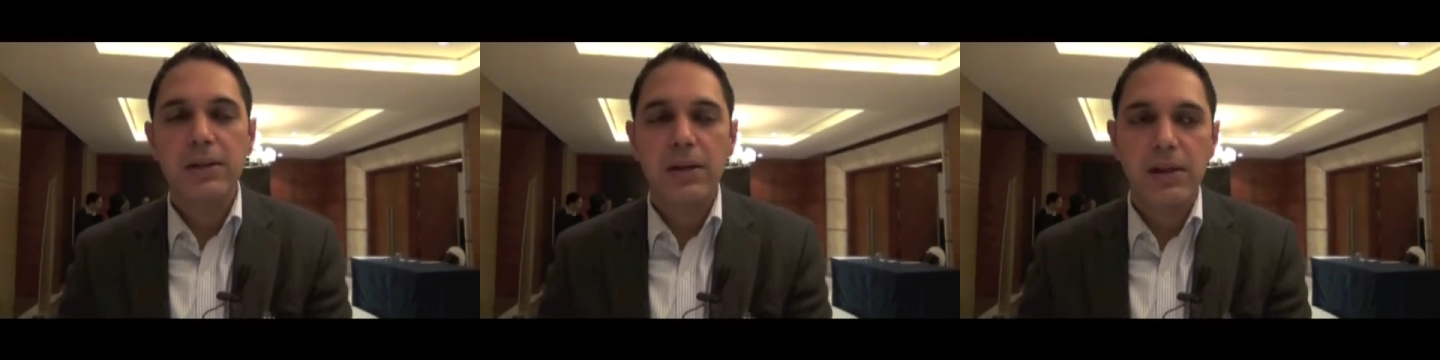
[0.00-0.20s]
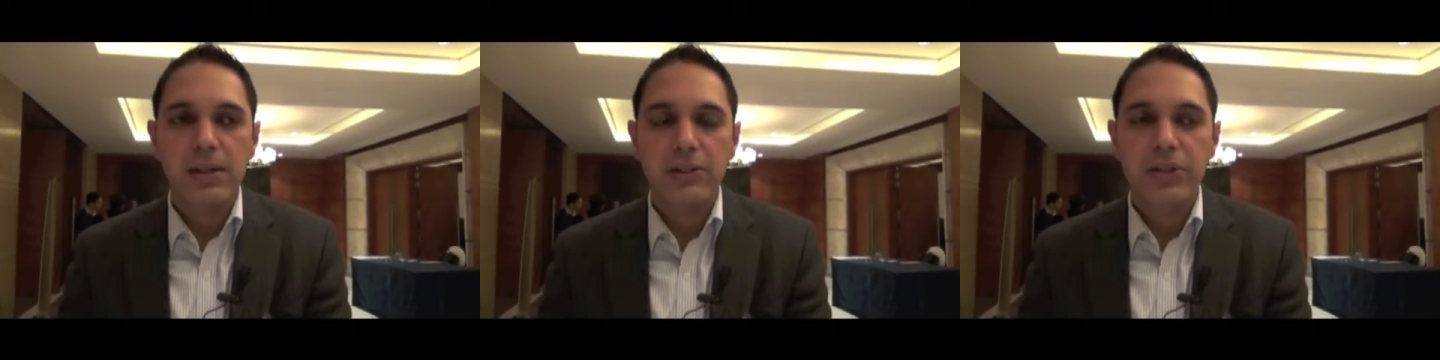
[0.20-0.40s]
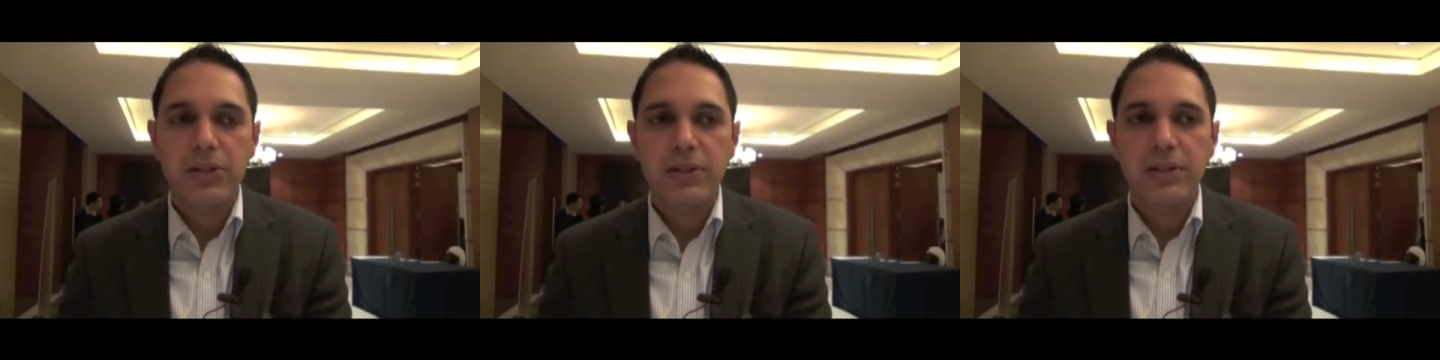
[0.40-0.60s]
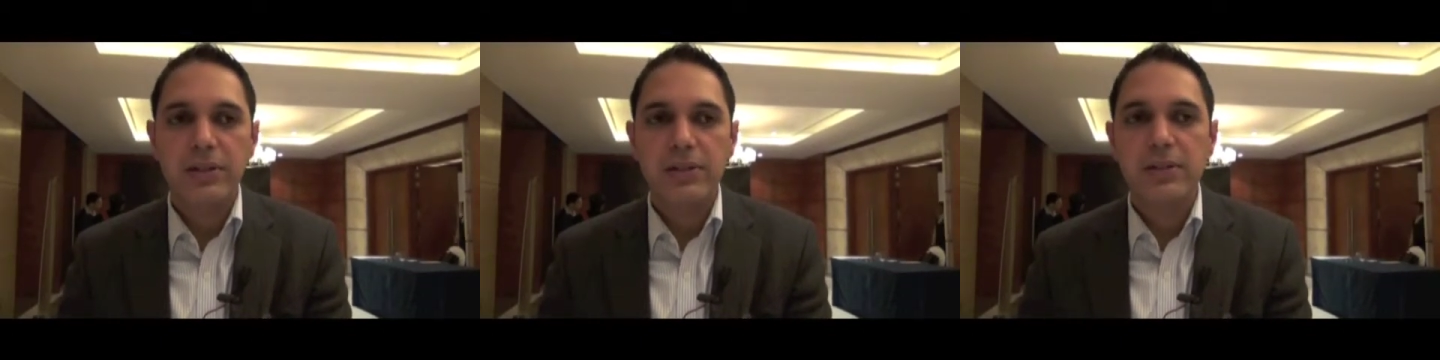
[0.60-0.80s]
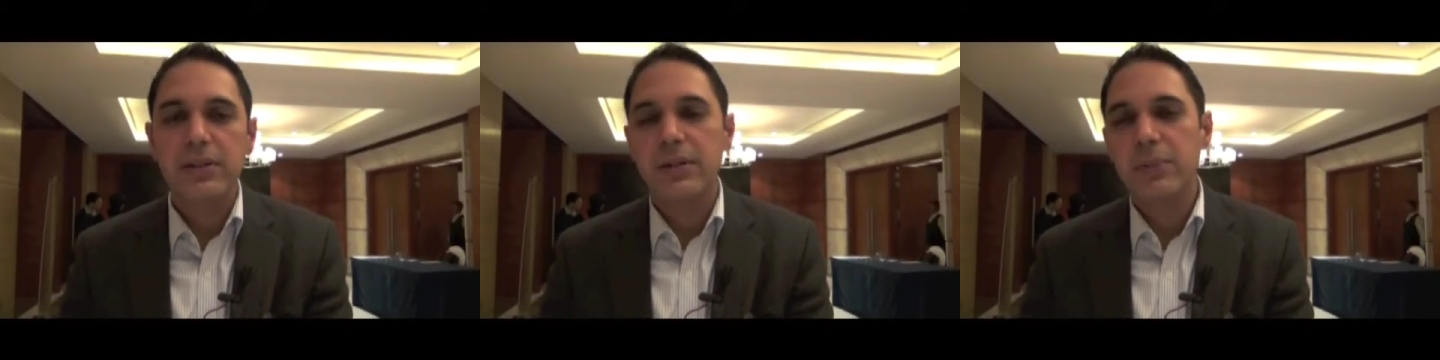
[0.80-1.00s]
the
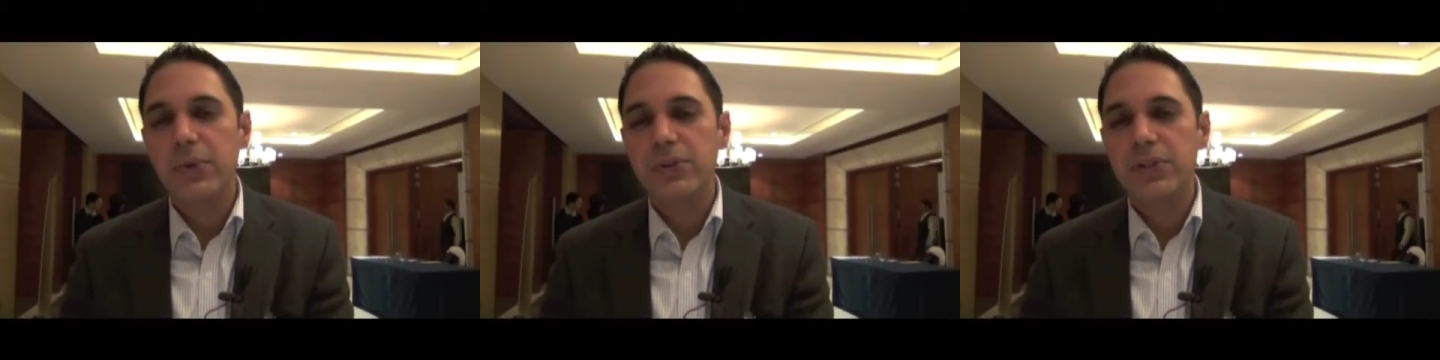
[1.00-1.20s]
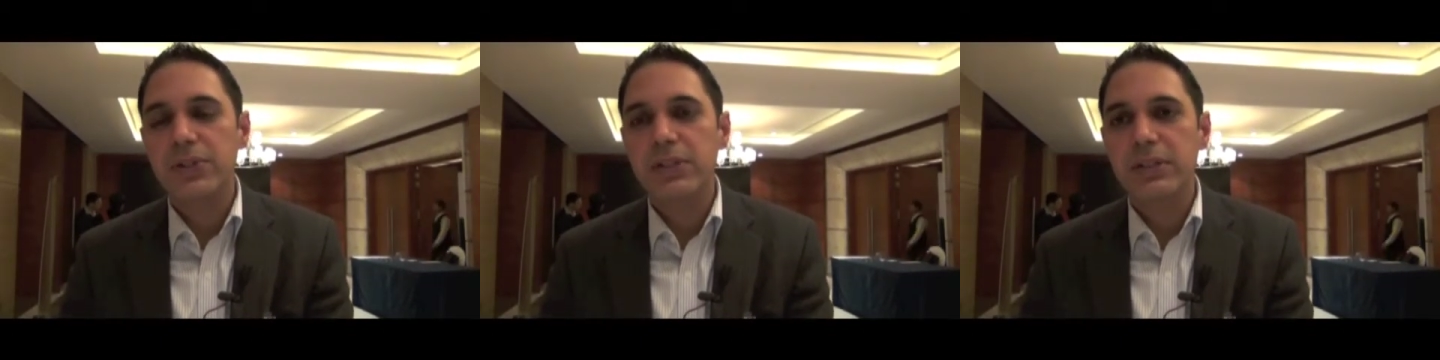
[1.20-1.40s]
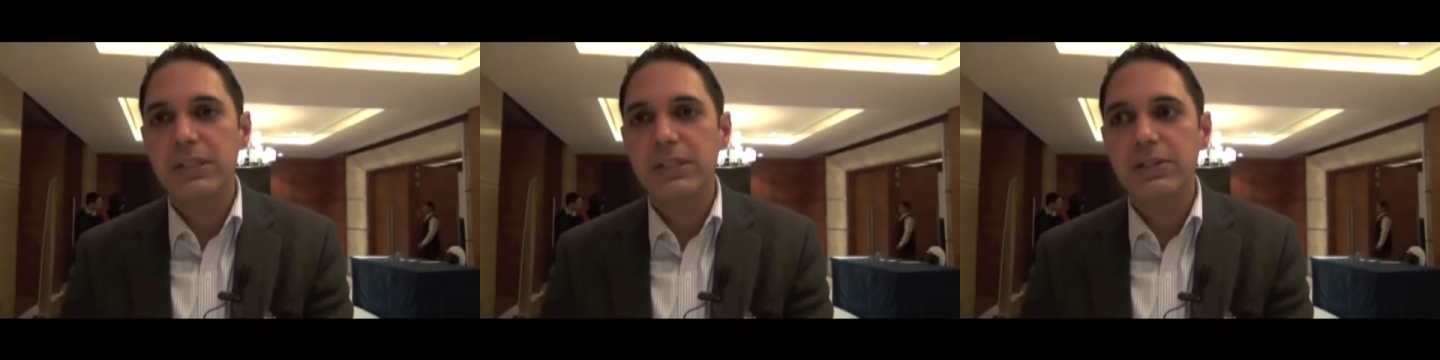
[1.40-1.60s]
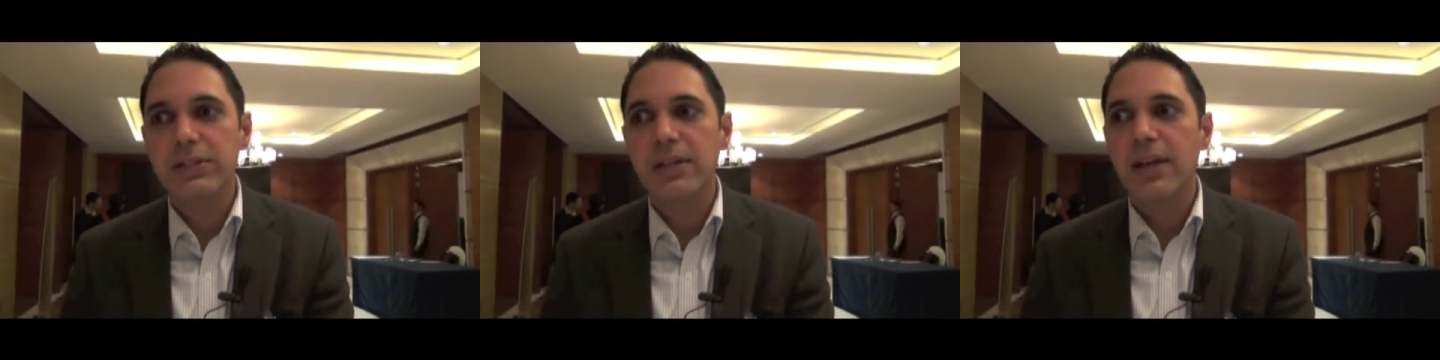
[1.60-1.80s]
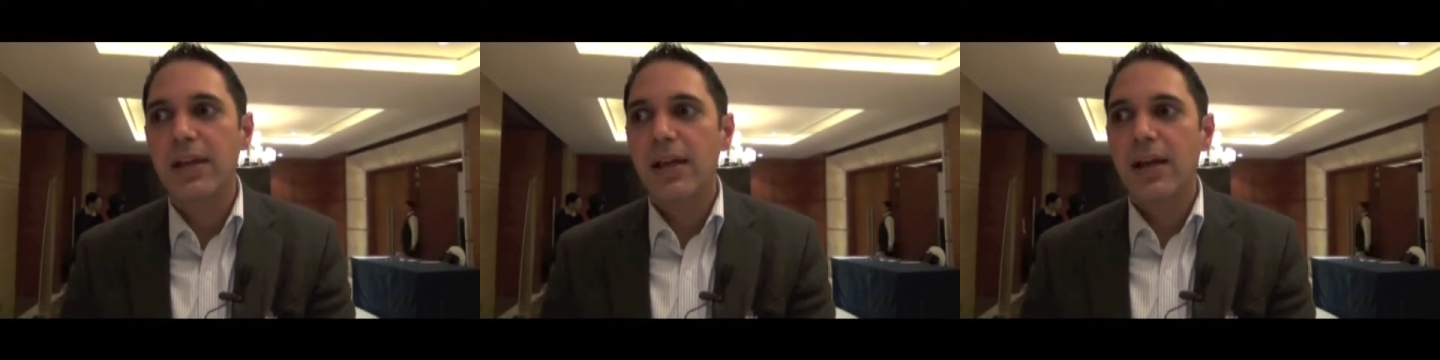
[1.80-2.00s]
cultures, the
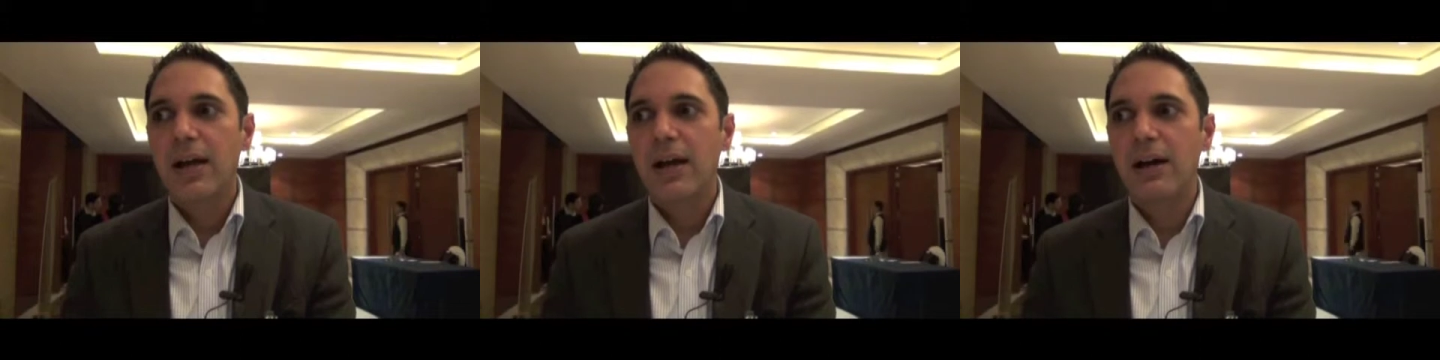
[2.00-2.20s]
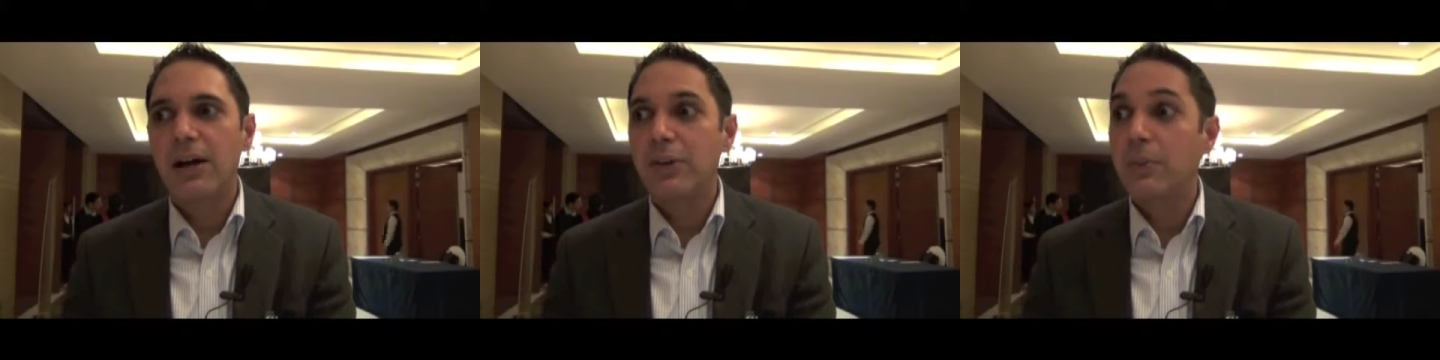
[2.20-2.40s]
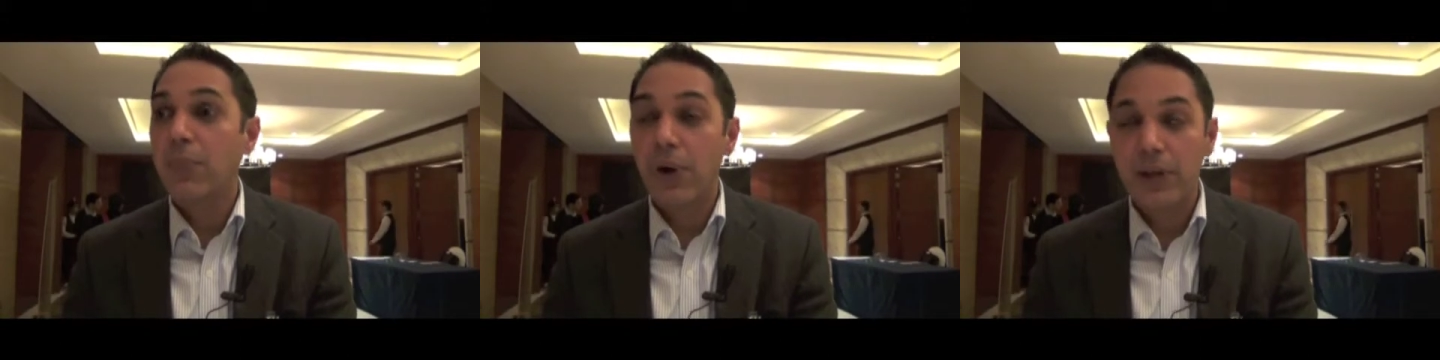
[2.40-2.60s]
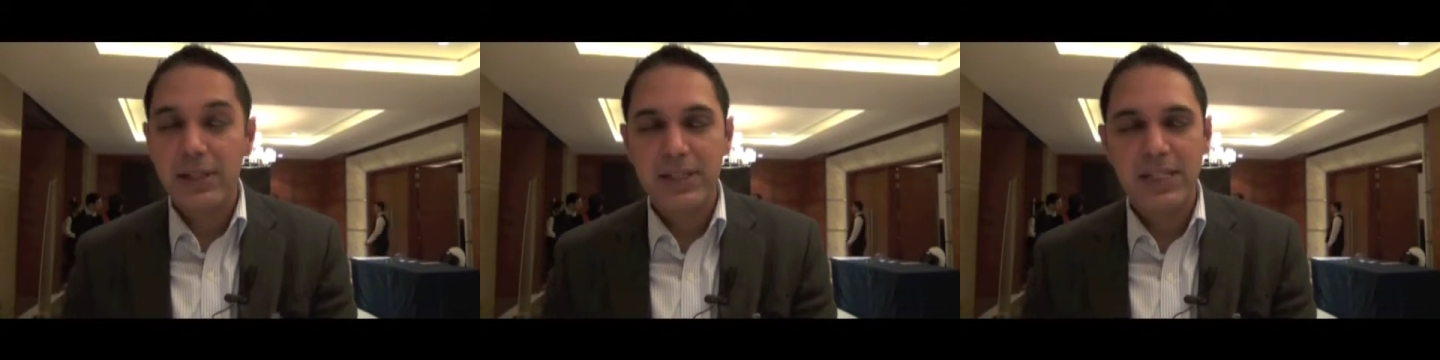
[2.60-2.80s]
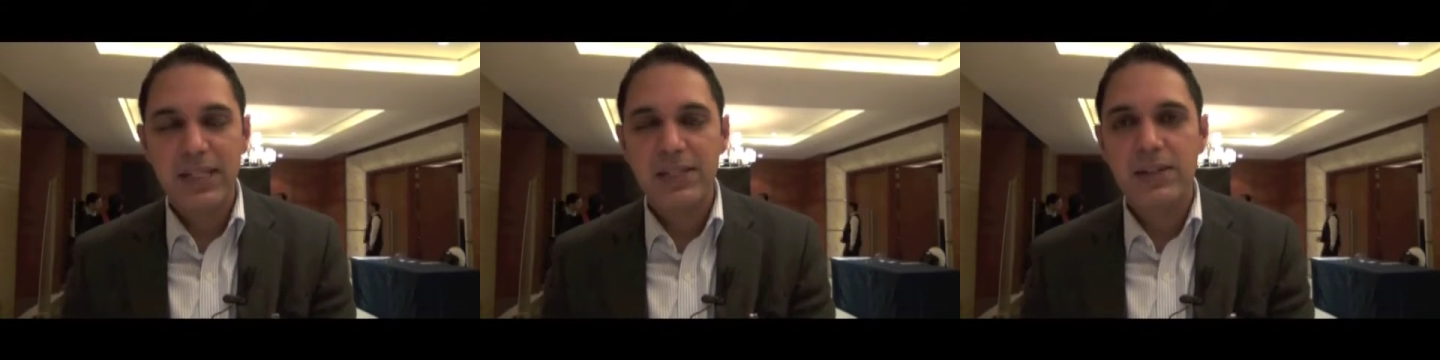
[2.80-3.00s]
emotions, the
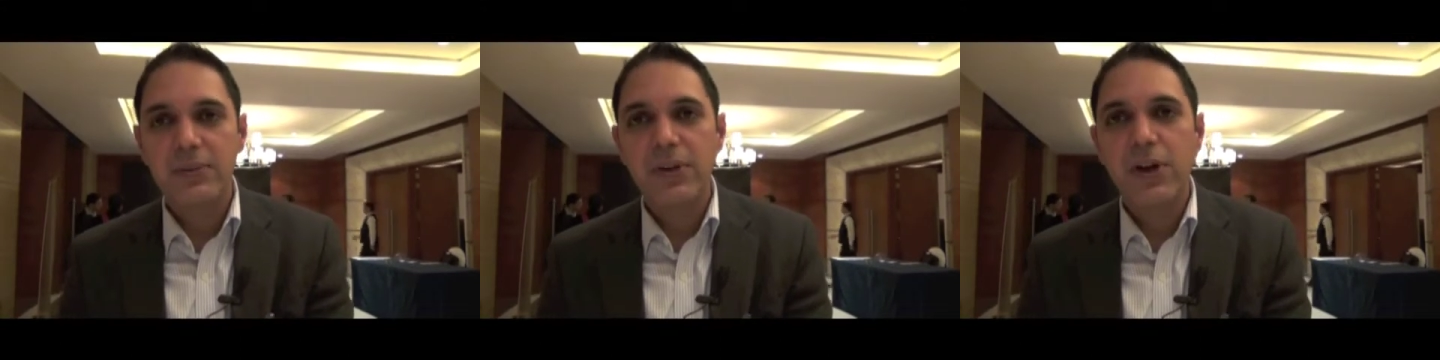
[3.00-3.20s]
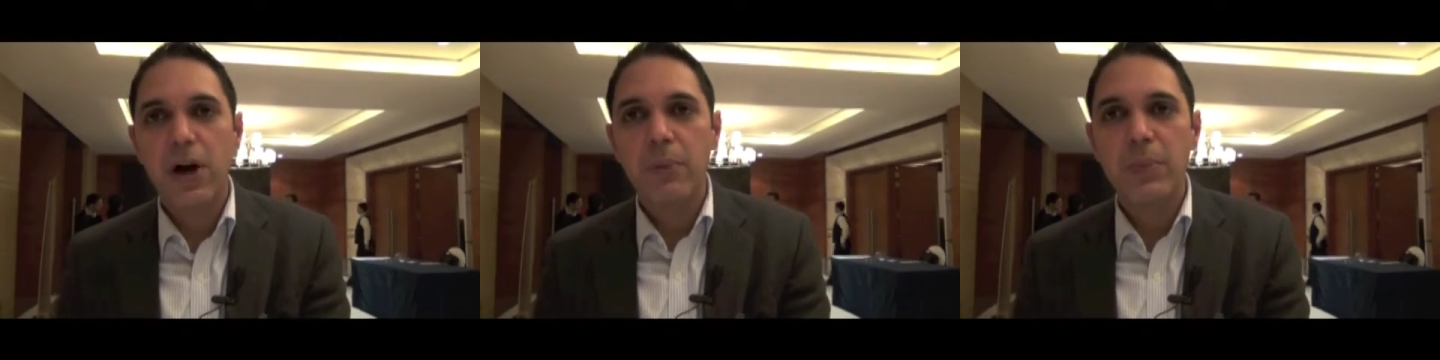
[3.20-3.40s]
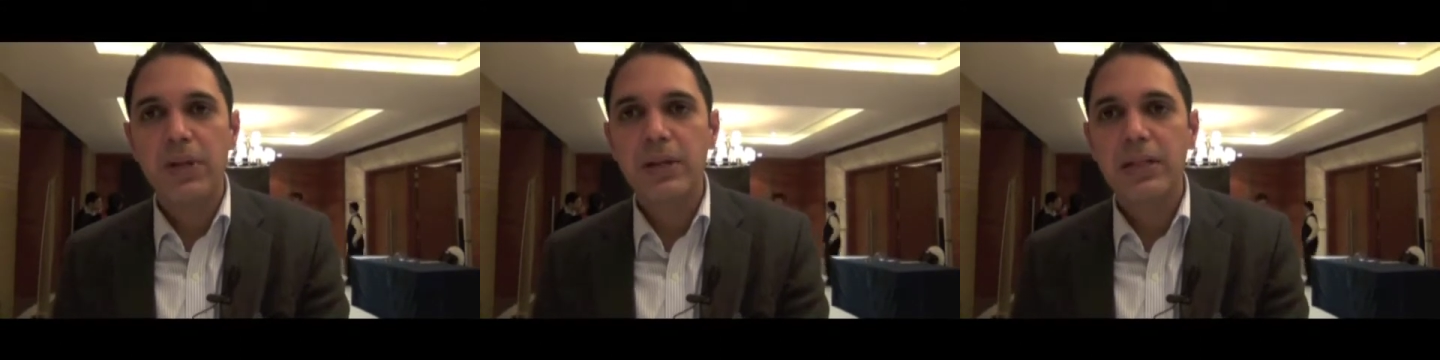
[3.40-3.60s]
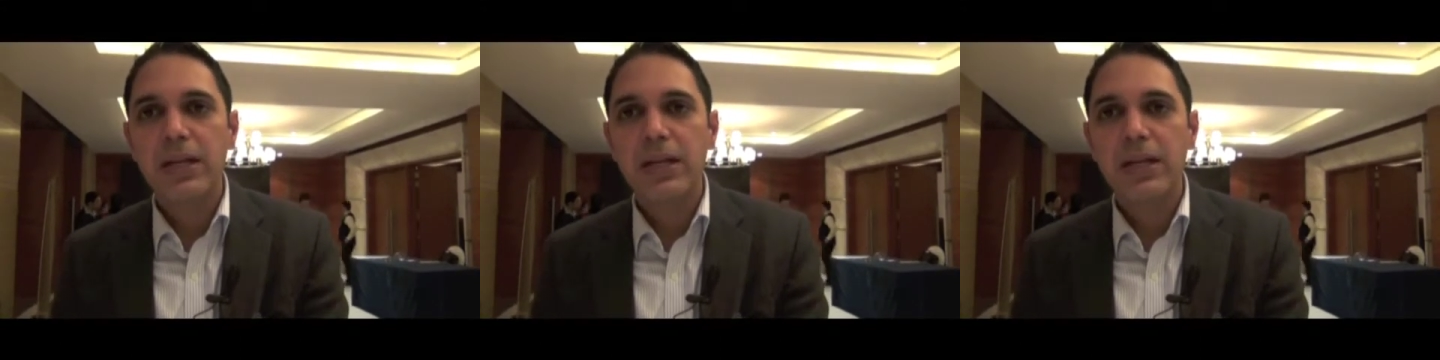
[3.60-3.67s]
policies of the government.